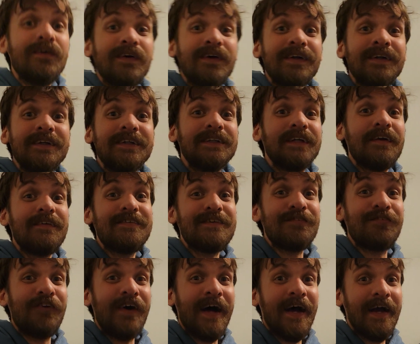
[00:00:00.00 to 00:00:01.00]
can
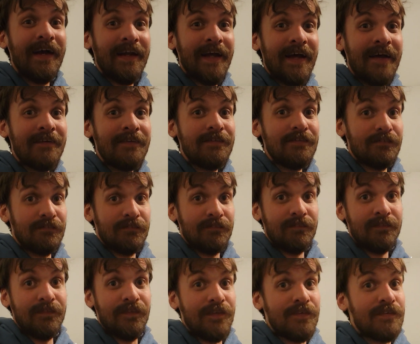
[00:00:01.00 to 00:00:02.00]
justify it as,
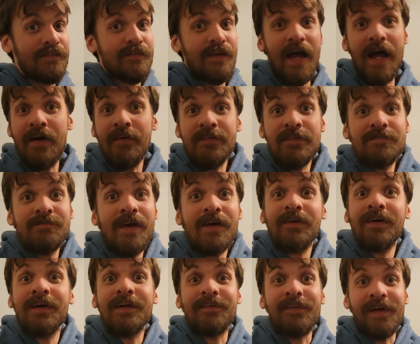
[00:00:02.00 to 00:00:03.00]
this is a House
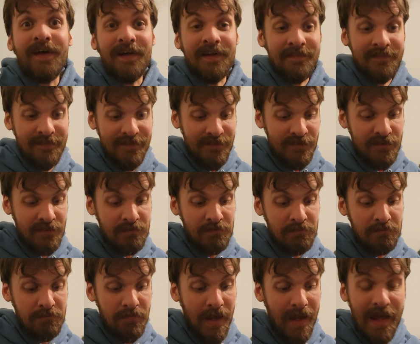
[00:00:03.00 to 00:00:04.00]
MARIK lance,
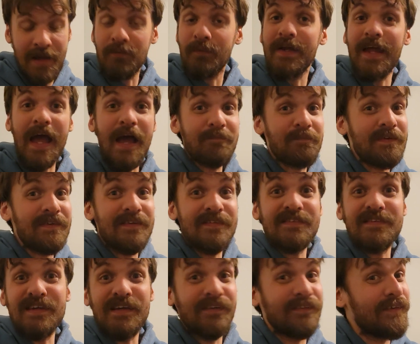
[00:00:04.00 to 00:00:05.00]
and we happen to
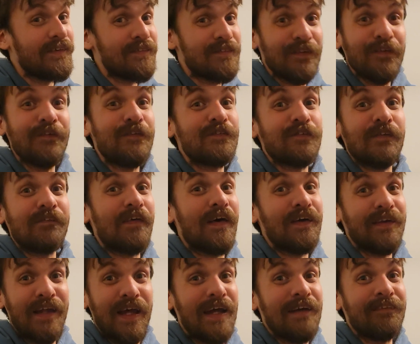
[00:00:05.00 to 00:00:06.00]
steal a Zeus from our
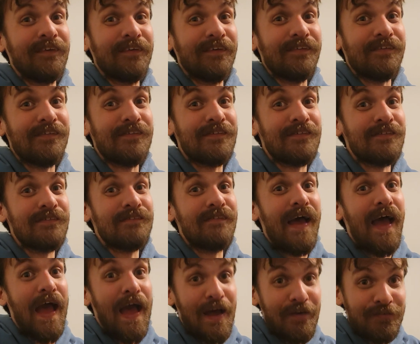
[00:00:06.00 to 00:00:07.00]
neighbors
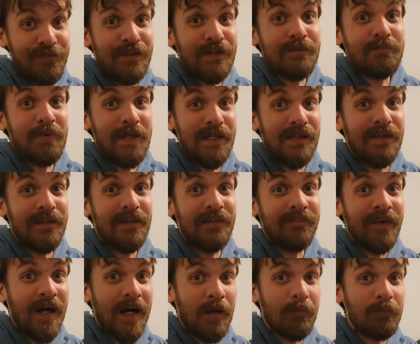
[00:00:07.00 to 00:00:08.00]
after beating them
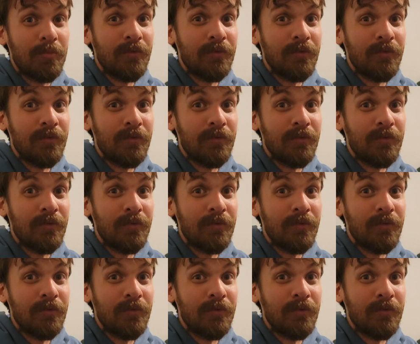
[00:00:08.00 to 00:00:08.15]
up.